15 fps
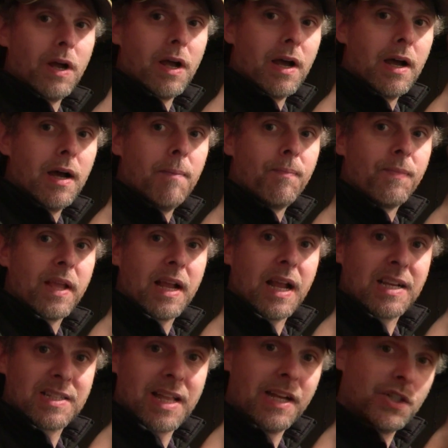um,
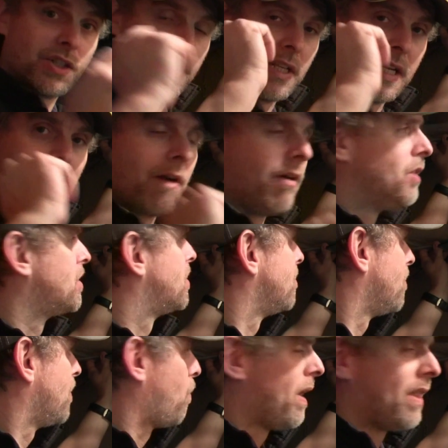extension, the garage,
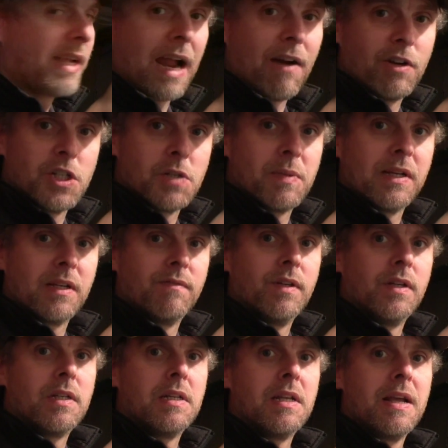the way the garage has been
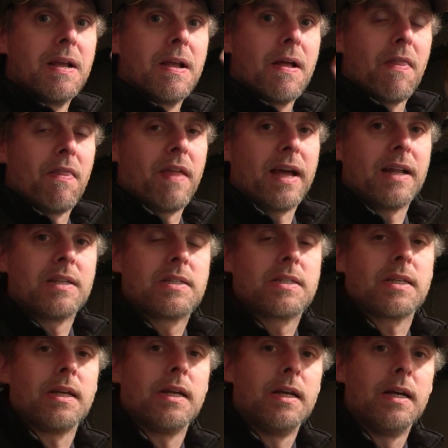converted,
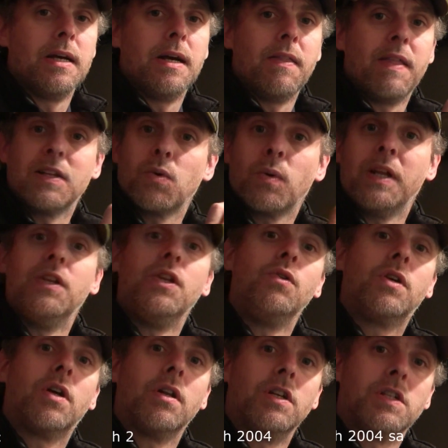that's uh, that's all in new
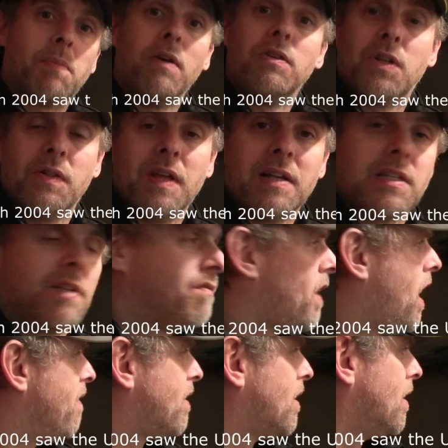colours, post
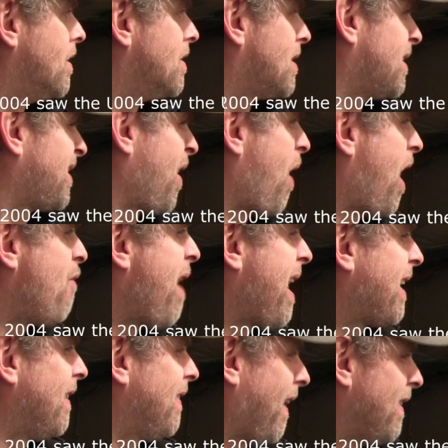2005 colours. So I
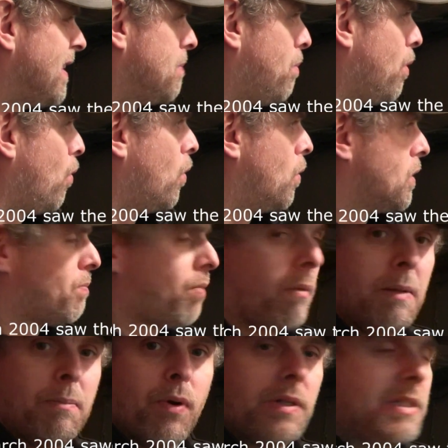reckon that this board was
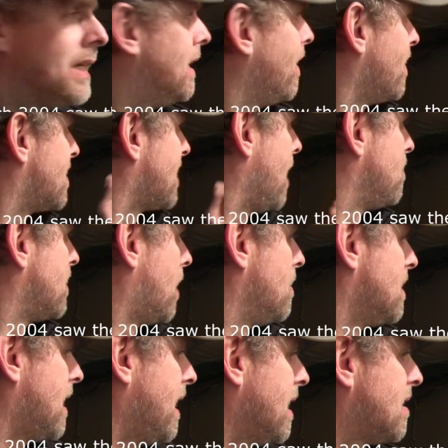probably put in at the same time
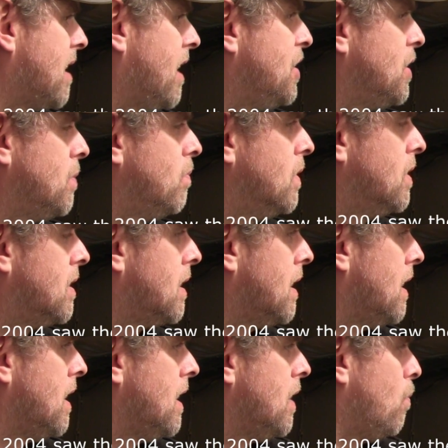as that extension was
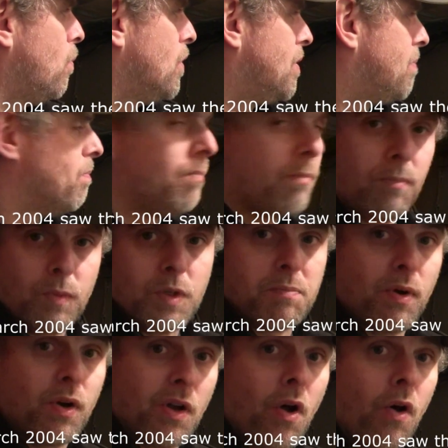was was
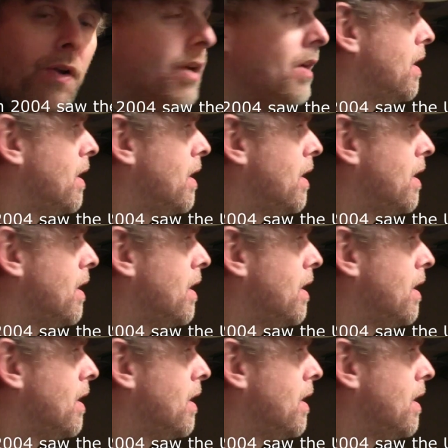put on,